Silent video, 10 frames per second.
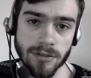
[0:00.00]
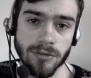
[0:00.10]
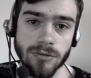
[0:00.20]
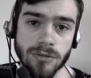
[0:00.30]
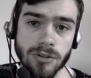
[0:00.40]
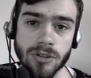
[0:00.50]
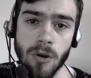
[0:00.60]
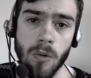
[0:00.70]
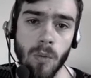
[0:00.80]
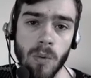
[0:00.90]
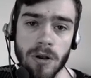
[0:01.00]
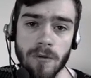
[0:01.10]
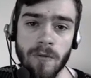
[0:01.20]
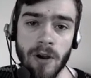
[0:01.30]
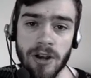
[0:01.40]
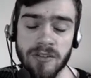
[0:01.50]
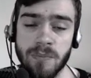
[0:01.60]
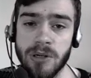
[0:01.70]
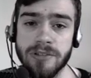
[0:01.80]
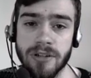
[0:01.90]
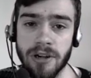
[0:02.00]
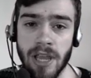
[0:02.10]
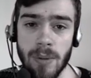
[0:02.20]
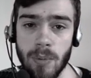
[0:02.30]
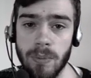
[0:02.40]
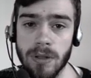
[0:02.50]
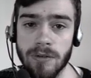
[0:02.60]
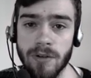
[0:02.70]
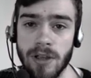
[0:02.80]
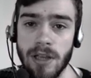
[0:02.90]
to show what fire spirits are capable of.